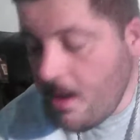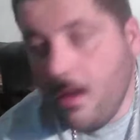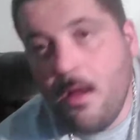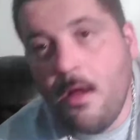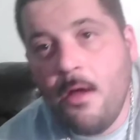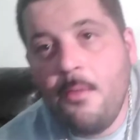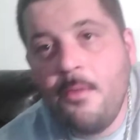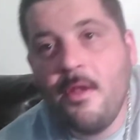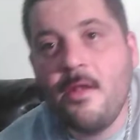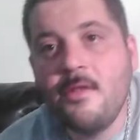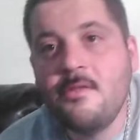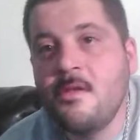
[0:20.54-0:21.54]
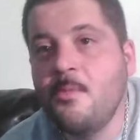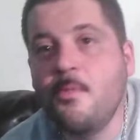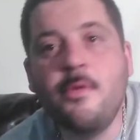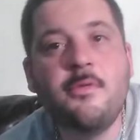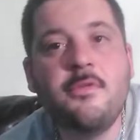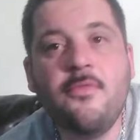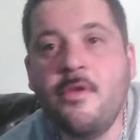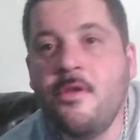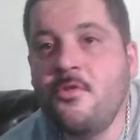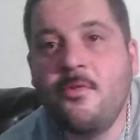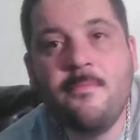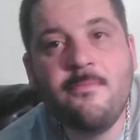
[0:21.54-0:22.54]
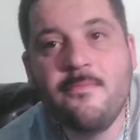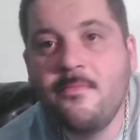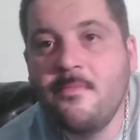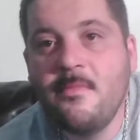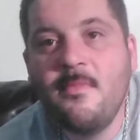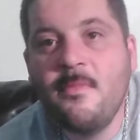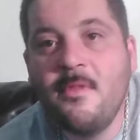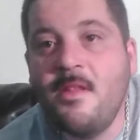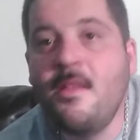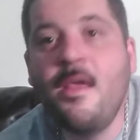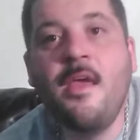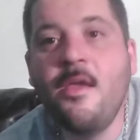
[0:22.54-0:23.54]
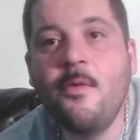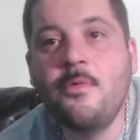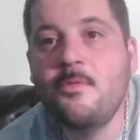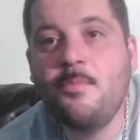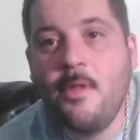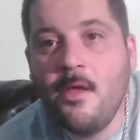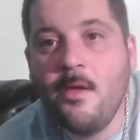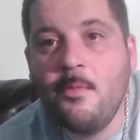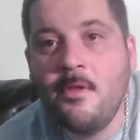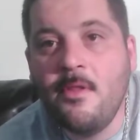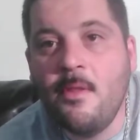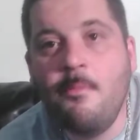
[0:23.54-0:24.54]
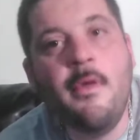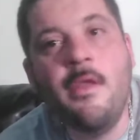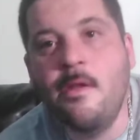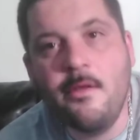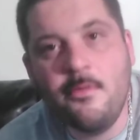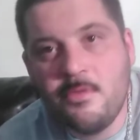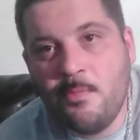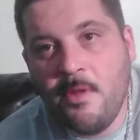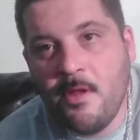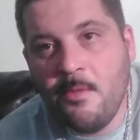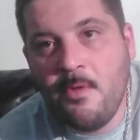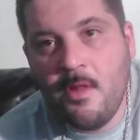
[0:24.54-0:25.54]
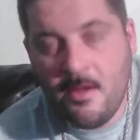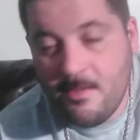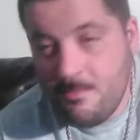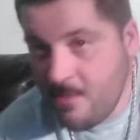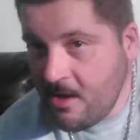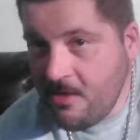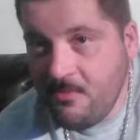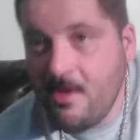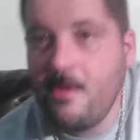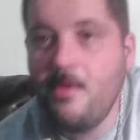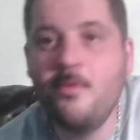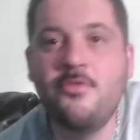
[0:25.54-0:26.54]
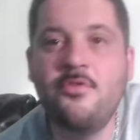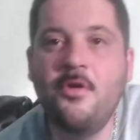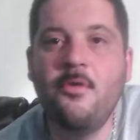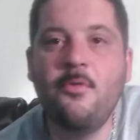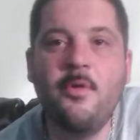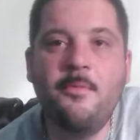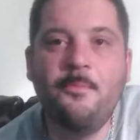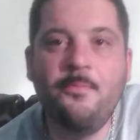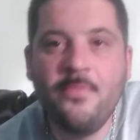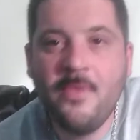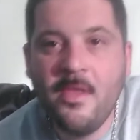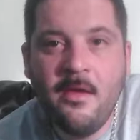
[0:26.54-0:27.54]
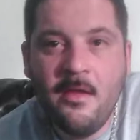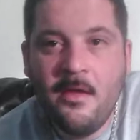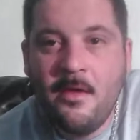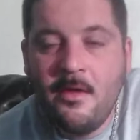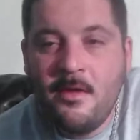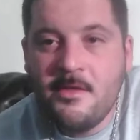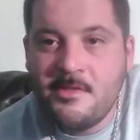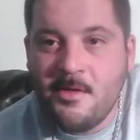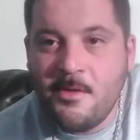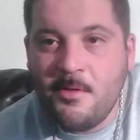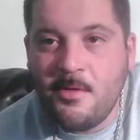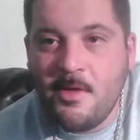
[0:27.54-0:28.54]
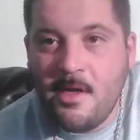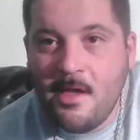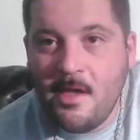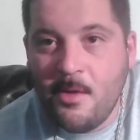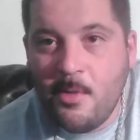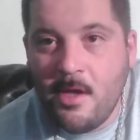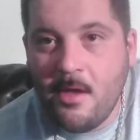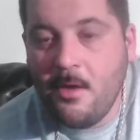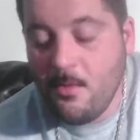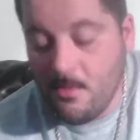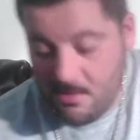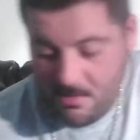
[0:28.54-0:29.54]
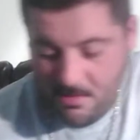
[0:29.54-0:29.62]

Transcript: and I said when it was finished, the day it was playable, the minute it was playable, I'd make a video and show you it. So here we go.